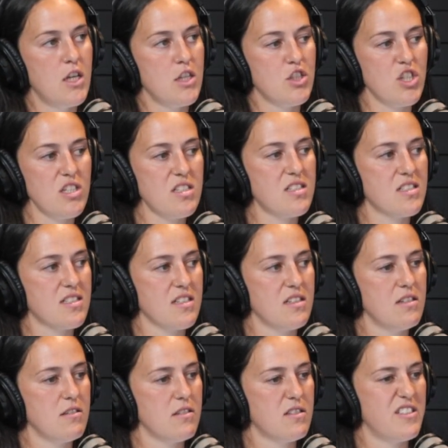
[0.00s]
Just
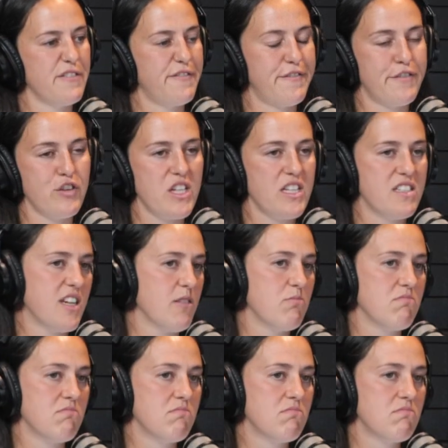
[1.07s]
the
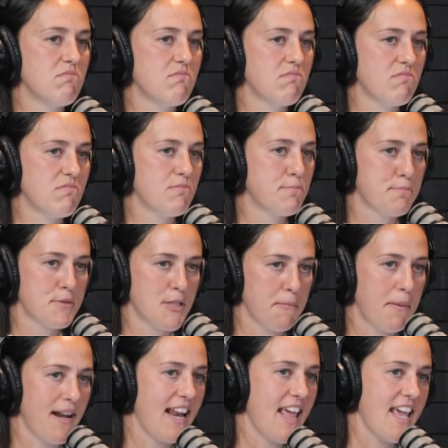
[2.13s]
freedom to
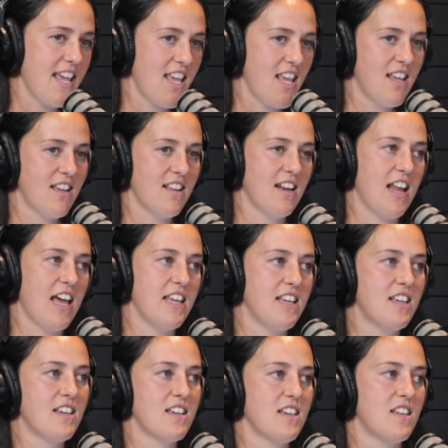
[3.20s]
play
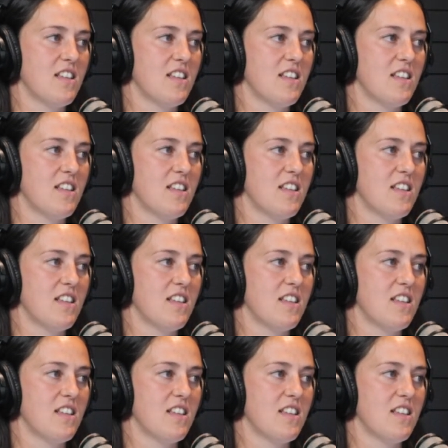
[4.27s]
like